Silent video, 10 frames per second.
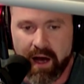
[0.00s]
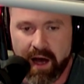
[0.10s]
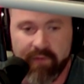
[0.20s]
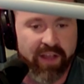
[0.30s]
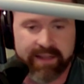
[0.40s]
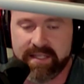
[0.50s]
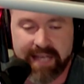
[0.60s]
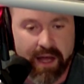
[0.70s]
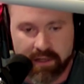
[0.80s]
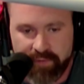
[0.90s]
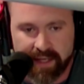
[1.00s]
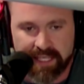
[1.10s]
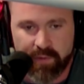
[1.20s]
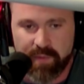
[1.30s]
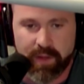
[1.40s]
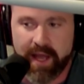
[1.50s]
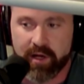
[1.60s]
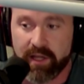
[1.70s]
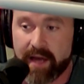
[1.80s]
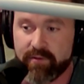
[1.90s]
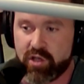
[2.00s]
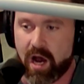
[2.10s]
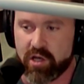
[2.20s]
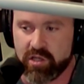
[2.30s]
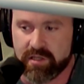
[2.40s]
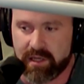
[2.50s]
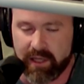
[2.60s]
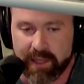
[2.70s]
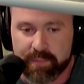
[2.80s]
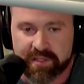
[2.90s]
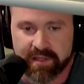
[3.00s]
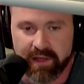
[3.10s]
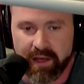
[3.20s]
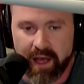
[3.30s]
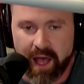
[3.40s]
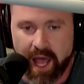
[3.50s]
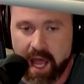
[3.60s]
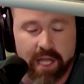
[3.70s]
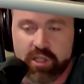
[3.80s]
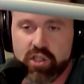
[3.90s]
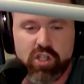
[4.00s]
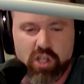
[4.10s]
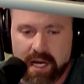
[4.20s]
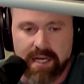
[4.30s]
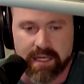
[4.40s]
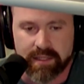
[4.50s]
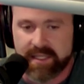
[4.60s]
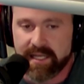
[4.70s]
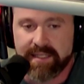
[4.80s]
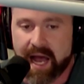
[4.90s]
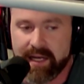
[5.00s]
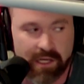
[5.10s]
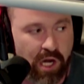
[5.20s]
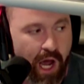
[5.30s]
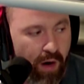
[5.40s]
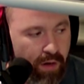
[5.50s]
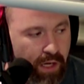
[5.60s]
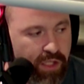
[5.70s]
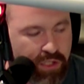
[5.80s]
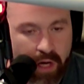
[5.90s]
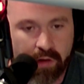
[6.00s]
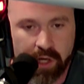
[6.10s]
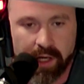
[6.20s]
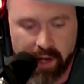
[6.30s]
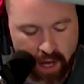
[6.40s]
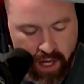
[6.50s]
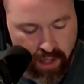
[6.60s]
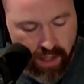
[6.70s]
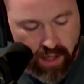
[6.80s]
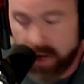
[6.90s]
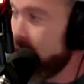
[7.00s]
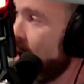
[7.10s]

of, like, the sound effects that we play or a lot of Josh's clips, it's genius. It's things I didn't know. It's so good. Oh, it's wonderful.